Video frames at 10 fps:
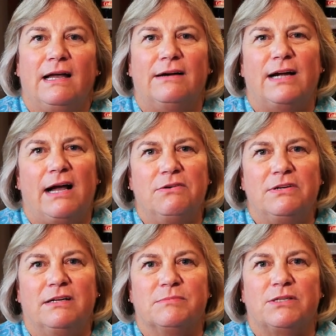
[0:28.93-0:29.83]
Our
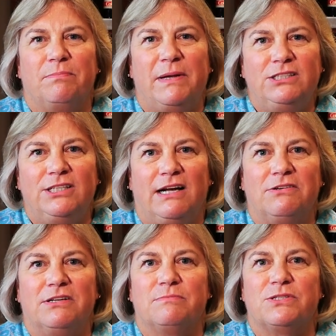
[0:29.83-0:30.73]
outcomes, our patient
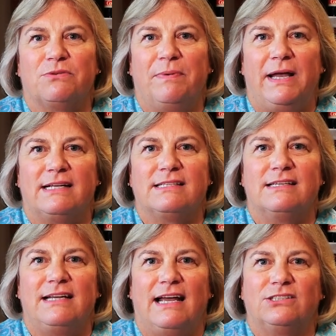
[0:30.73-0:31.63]
outcomes, surpass
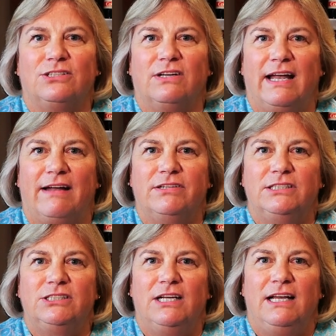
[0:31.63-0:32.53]
the national
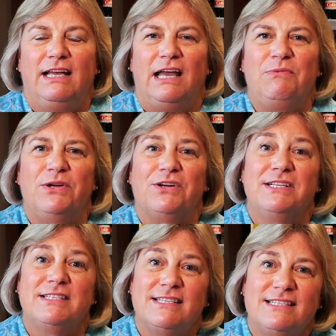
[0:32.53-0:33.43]
average, and we are
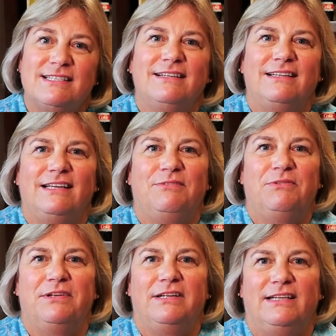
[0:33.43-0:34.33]
consistently
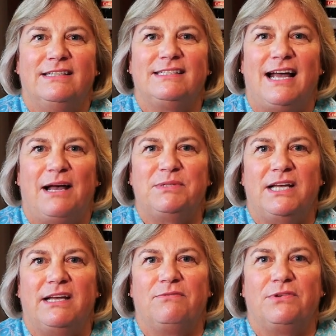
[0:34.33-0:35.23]
in the top
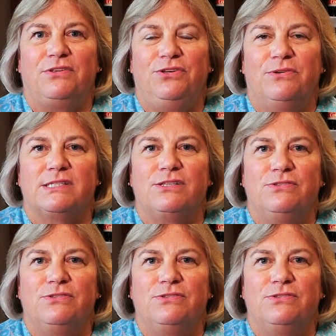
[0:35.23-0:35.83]
10 with U.S.